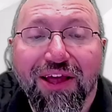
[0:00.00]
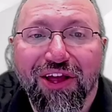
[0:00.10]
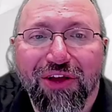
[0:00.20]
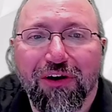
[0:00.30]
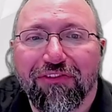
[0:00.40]

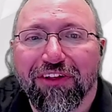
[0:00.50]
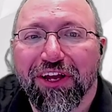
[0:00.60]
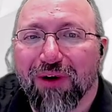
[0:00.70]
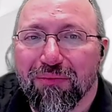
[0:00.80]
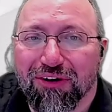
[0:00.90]
QuoteValet
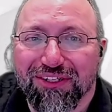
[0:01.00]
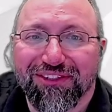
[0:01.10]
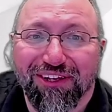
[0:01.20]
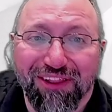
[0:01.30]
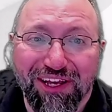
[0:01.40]
webhooks
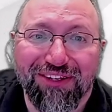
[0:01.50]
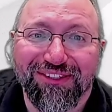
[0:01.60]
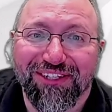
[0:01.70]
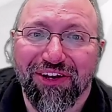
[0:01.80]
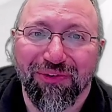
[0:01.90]
let you
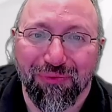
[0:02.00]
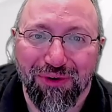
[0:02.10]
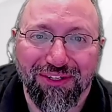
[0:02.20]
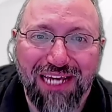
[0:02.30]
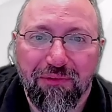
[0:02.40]
send
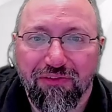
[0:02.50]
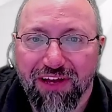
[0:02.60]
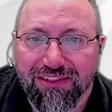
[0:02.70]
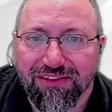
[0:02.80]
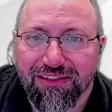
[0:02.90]
real-time
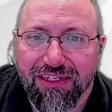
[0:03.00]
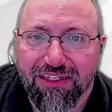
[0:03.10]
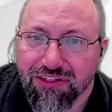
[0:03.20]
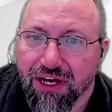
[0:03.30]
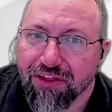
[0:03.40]
events
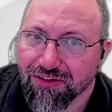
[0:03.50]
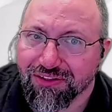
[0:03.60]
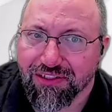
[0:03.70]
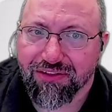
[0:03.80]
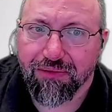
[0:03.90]
into other
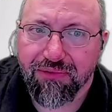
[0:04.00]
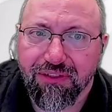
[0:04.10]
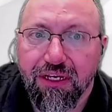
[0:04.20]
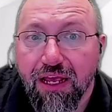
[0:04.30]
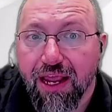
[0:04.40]
systems.
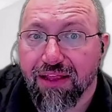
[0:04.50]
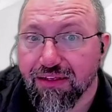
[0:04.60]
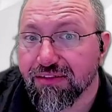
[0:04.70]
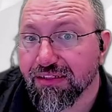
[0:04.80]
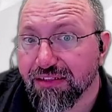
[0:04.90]
In
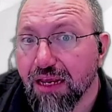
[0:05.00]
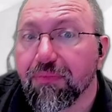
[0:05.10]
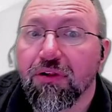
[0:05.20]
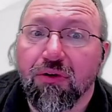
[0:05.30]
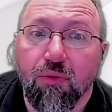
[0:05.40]
this
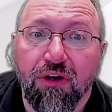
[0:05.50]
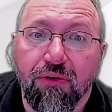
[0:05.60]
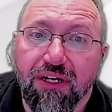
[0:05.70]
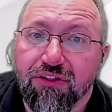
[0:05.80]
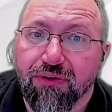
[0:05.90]
example, we're going
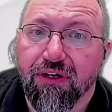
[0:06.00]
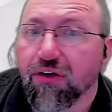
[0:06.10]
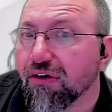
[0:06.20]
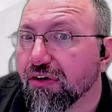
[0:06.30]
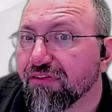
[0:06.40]
to trigger a
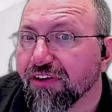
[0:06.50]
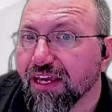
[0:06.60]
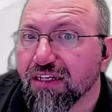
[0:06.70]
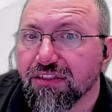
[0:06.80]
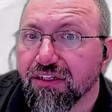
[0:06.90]

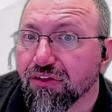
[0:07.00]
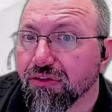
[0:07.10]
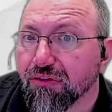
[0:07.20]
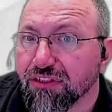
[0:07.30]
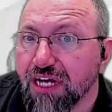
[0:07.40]
notification in
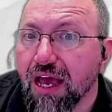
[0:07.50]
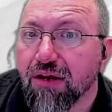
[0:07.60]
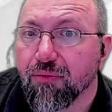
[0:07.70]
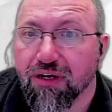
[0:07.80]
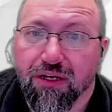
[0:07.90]
Google Chat
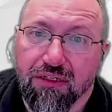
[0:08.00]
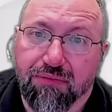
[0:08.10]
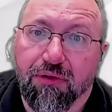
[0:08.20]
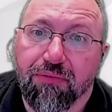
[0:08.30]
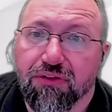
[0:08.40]
when a
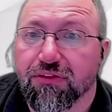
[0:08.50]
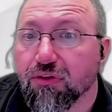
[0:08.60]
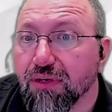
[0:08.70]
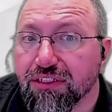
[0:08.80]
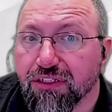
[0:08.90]
customer posts a
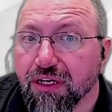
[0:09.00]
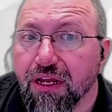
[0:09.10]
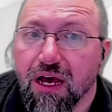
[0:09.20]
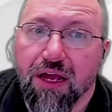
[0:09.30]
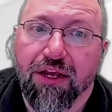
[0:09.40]
question
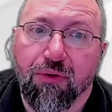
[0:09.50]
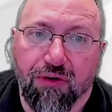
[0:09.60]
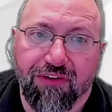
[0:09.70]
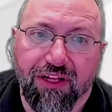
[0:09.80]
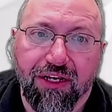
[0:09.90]
on a
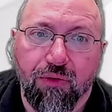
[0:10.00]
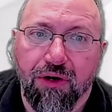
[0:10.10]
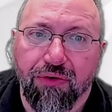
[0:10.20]
QuoteValet quote.